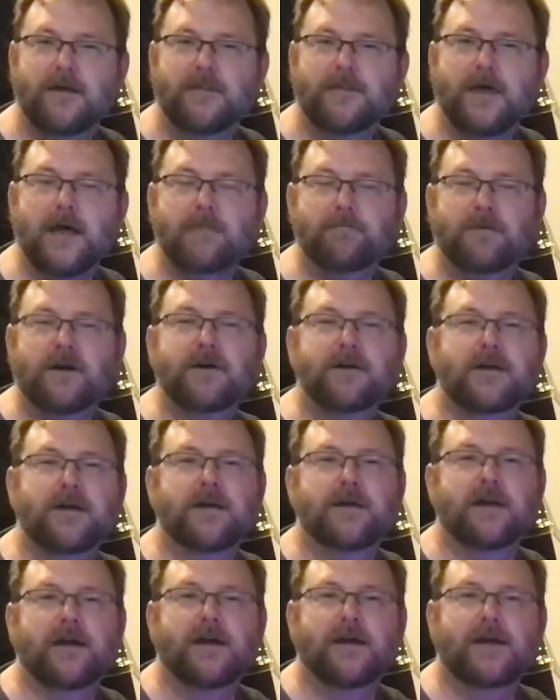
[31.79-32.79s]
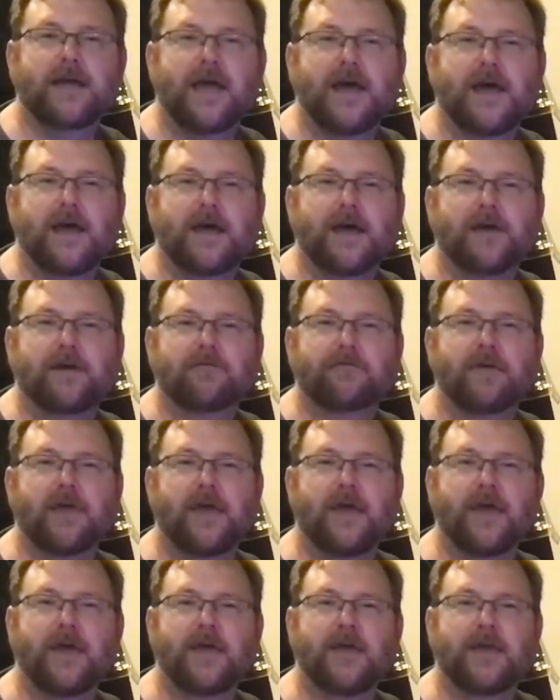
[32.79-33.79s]
that Bunky and I have
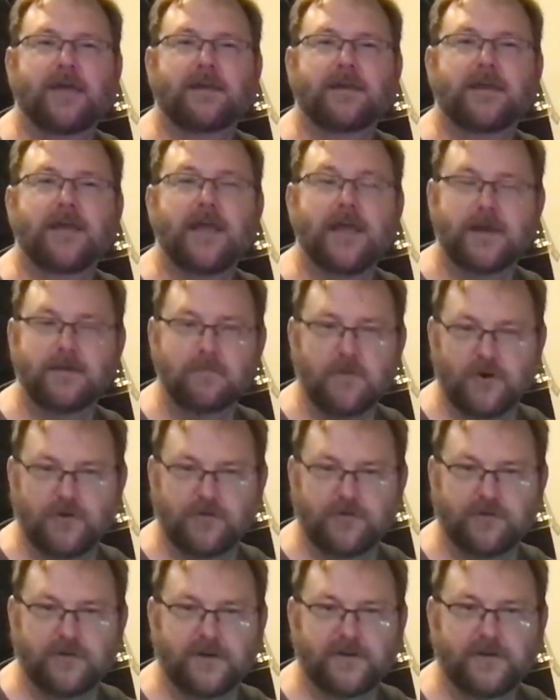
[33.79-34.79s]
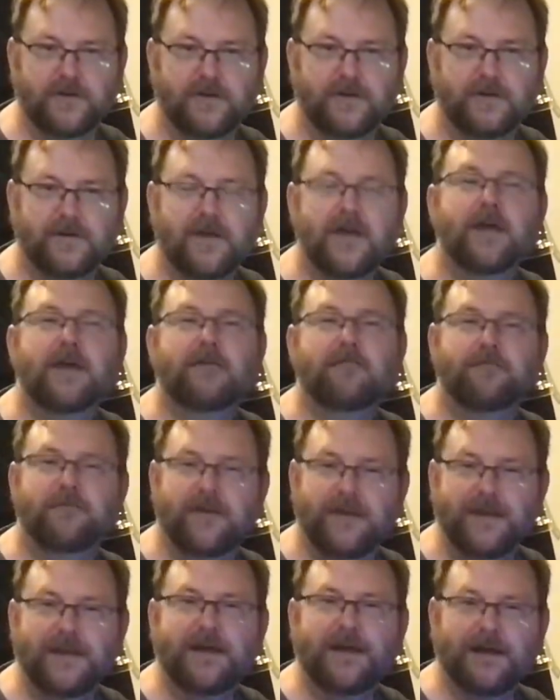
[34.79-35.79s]
an InMotion
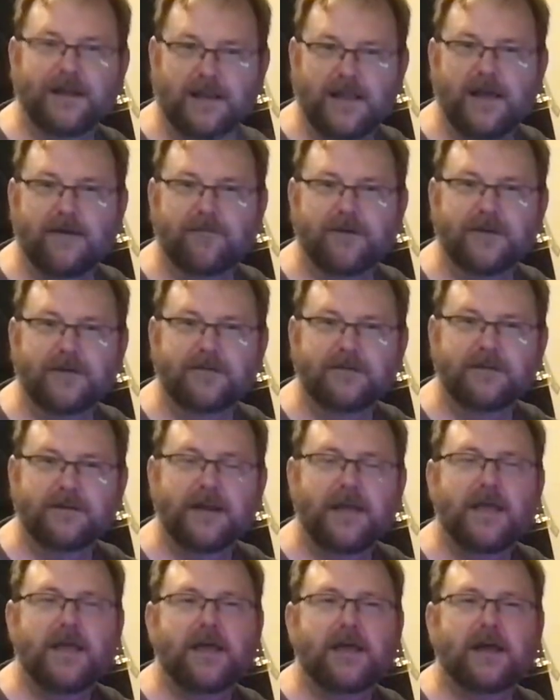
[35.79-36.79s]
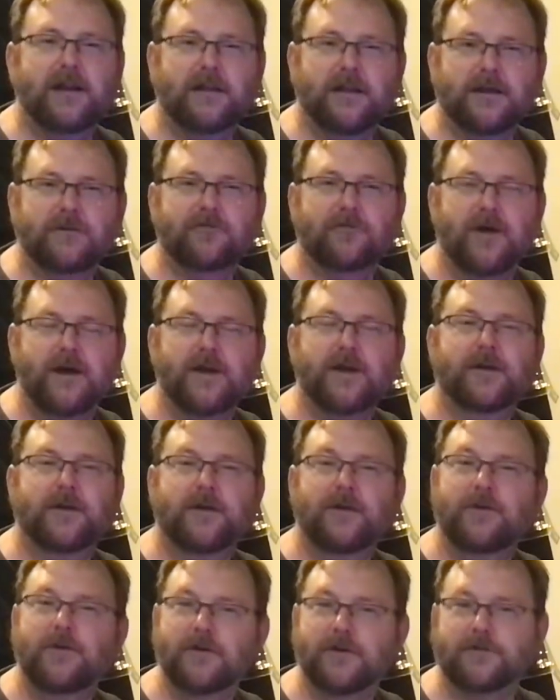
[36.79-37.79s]
V11
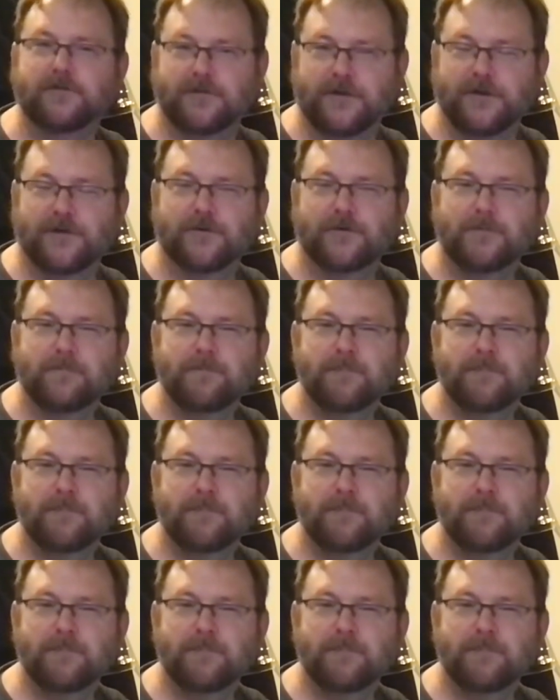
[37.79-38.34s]
electronic unicycle.